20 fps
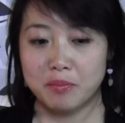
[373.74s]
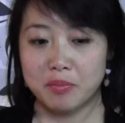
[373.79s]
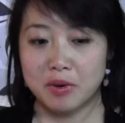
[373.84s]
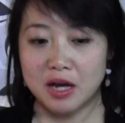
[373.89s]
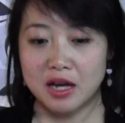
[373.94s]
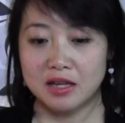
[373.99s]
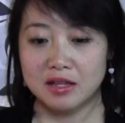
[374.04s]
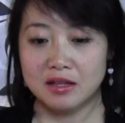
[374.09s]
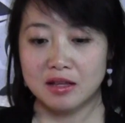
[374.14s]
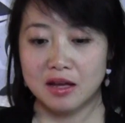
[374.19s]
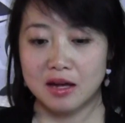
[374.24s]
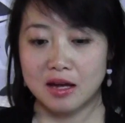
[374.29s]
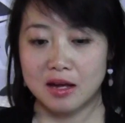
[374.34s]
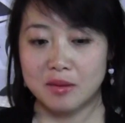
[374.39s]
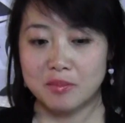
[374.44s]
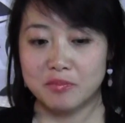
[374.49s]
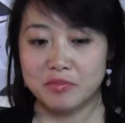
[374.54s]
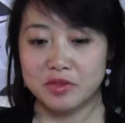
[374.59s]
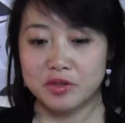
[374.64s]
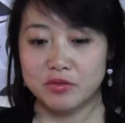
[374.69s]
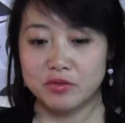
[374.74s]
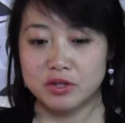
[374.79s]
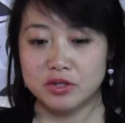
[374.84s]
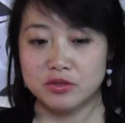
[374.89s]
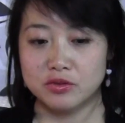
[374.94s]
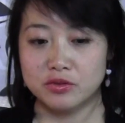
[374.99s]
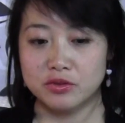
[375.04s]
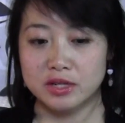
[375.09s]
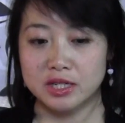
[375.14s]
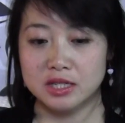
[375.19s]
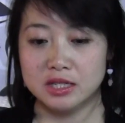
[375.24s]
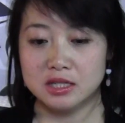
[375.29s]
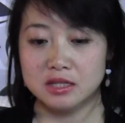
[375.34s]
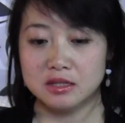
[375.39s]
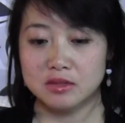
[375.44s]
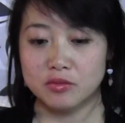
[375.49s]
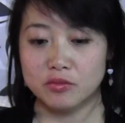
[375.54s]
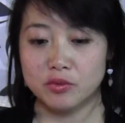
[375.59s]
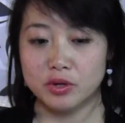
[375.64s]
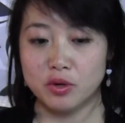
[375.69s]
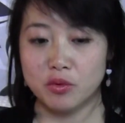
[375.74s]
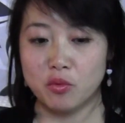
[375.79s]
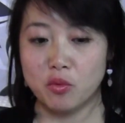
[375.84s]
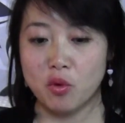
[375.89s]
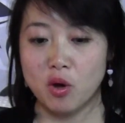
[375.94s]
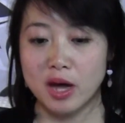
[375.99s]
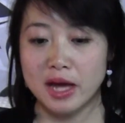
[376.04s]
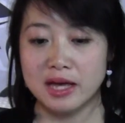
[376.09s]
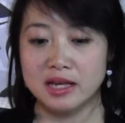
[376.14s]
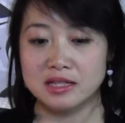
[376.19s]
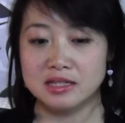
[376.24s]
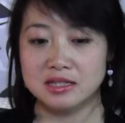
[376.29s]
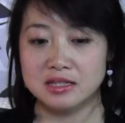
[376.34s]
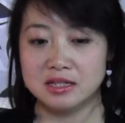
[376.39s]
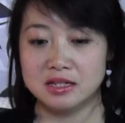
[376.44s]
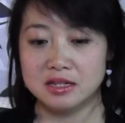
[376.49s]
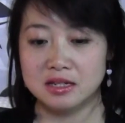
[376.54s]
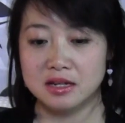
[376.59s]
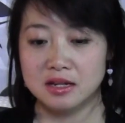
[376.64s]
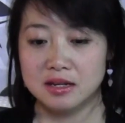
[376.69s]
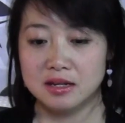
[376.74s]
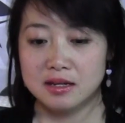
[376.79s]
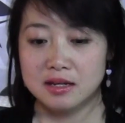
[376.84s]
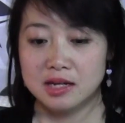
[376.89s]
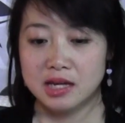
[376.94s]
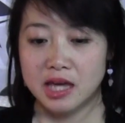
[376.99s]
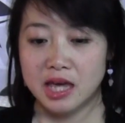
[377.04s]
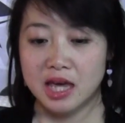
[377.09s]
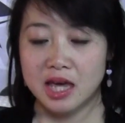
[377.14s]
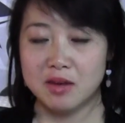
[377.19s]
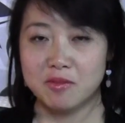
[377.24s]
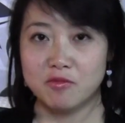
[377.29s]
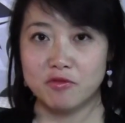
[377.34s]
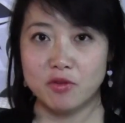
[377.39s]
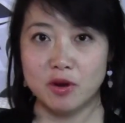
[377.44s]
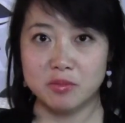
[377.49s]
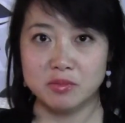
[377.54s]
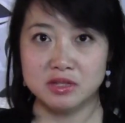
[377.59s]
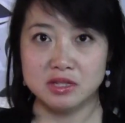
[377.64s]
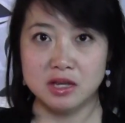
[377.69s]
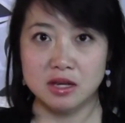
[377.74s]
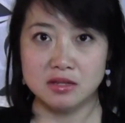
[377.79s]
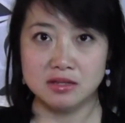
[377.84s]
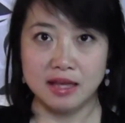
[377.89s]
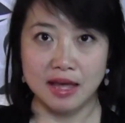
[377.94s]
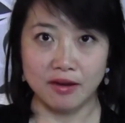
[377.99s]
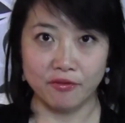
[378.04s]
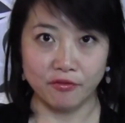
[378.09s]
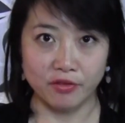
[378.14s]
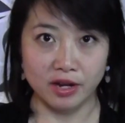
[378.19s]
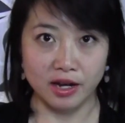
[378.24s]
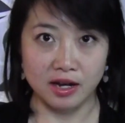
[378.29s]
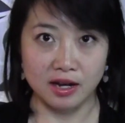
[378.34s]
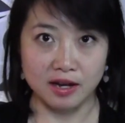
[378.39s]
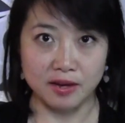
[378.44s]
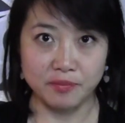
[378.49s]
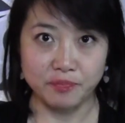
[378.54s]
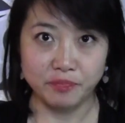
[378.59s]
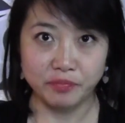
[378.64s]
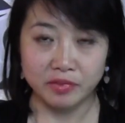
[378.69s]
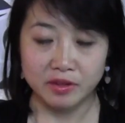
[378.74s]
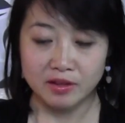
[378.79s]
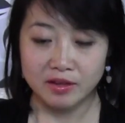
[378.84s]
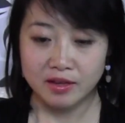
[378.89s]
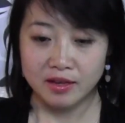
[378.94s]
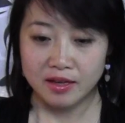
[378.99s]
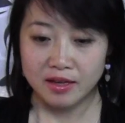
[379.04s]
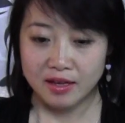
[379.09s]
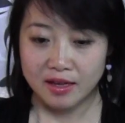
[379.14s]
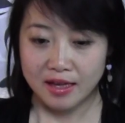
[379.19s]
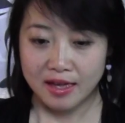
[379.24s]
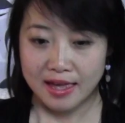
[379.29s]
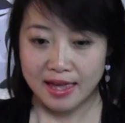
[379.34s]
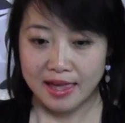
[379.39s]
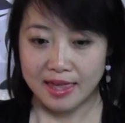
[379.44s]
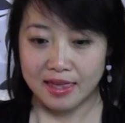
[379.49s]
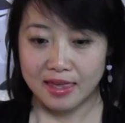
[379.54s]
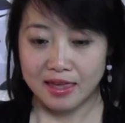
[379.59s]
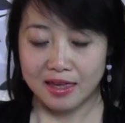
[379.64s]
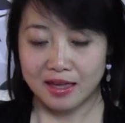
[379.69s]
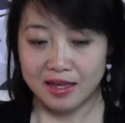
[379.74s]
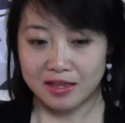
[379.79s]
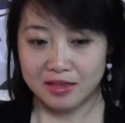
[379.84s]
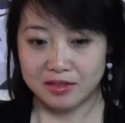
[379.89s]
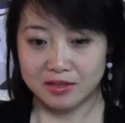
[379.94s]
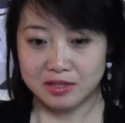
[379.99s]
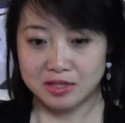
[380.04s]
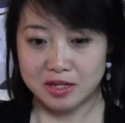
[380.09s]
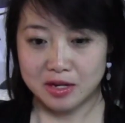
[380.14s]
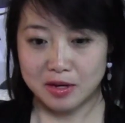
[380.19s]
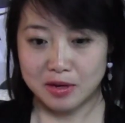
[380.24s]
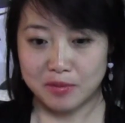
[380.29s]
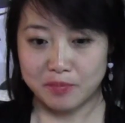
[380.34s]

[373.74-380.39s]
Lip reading: But the retreat request came from South Africa, and